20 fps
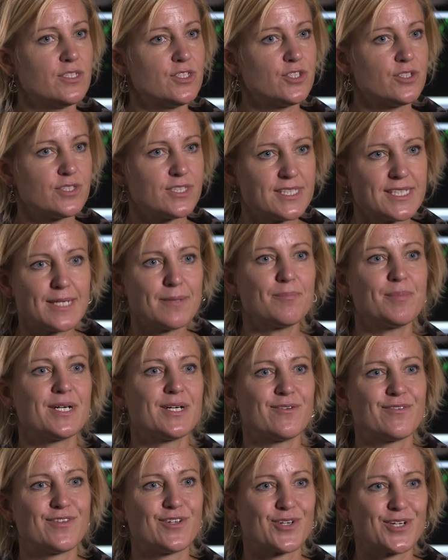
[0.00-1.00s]
to step
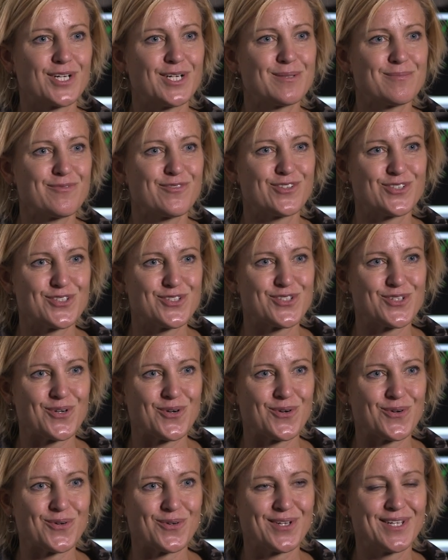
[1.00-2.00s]
out of their comfort
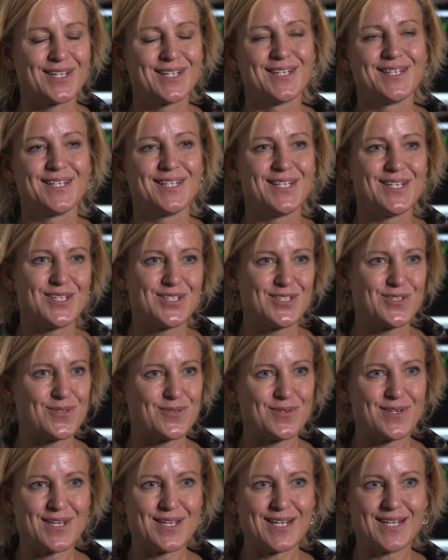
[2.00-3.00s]
zone, to
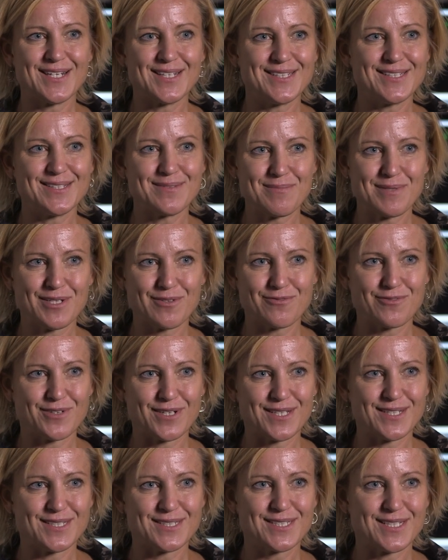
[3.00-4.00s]
not be
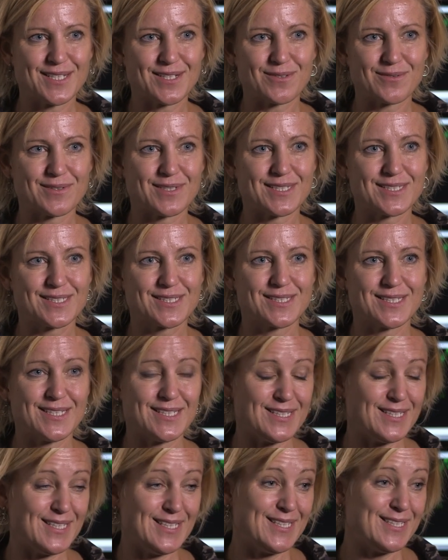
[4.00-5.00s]
afraid to take risks.
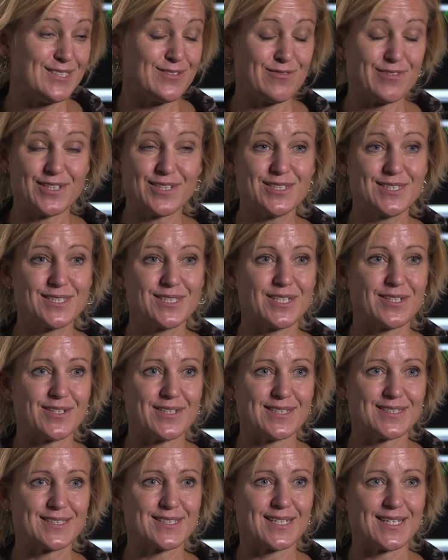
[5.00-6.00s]
It is very
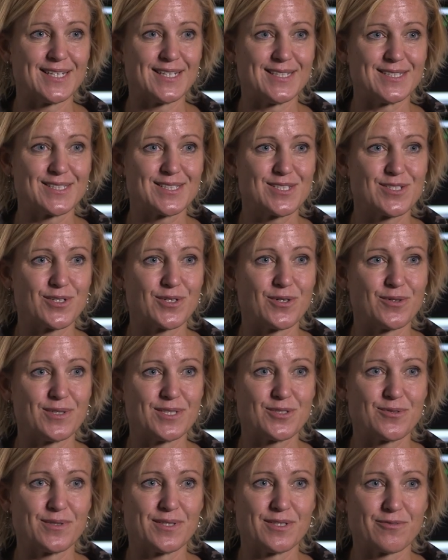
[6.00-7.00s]
scary in science to go
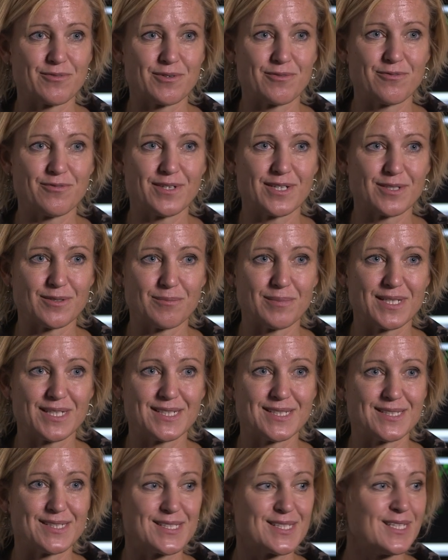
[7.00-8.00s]
into a different field
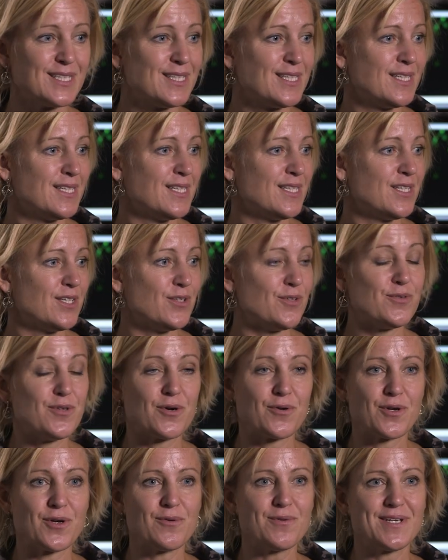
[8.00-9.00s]
because you
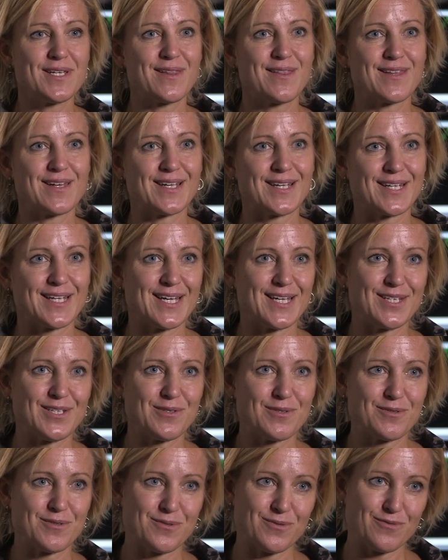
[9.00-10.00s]
don't know anything and
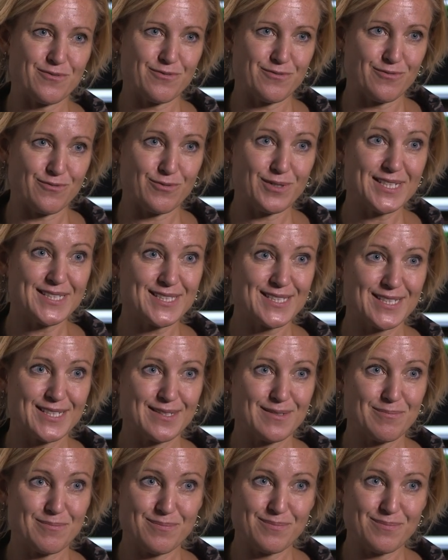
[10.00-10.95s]
you risk